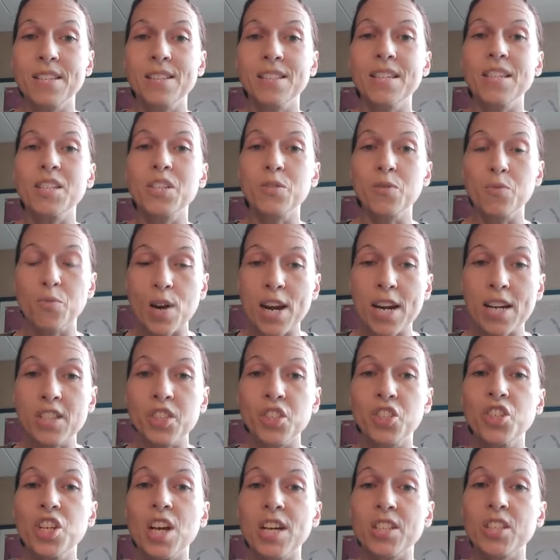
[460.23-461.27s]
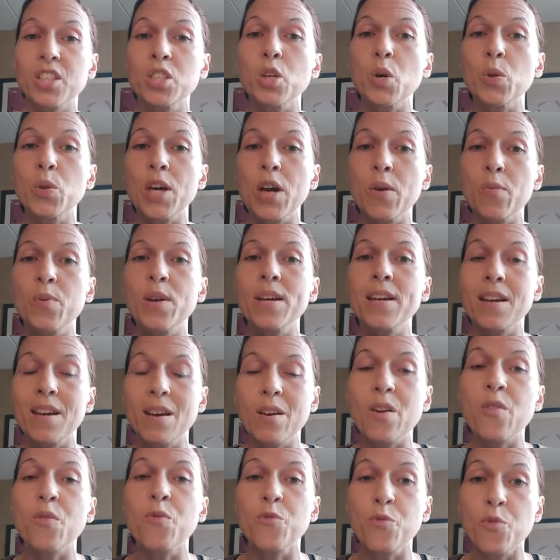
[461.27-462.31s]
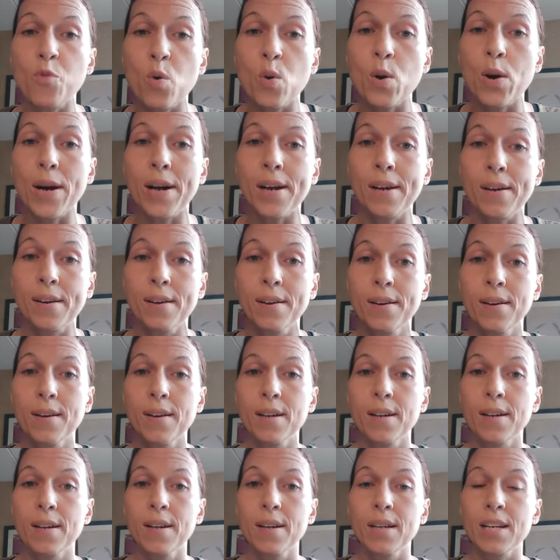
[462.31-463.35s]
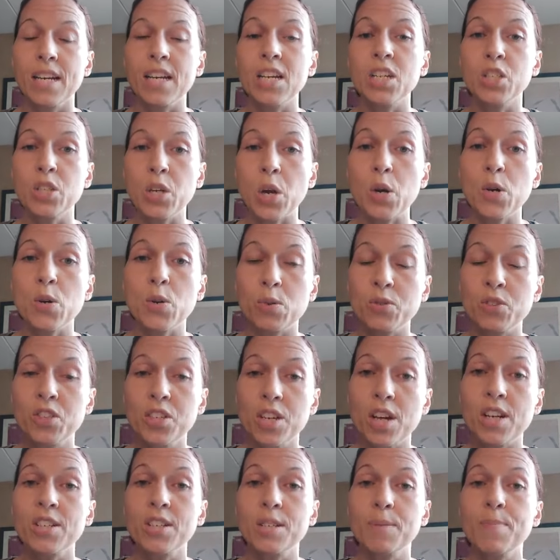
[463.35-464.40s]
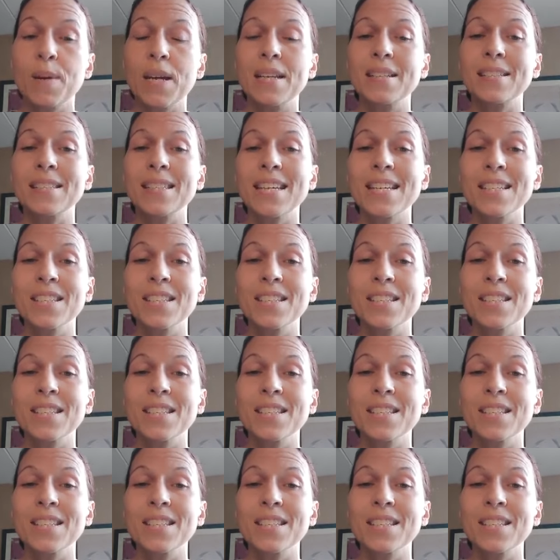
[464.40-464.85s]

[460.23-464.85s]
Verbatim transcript: Is this grace just so that we can avoid eternal judgment?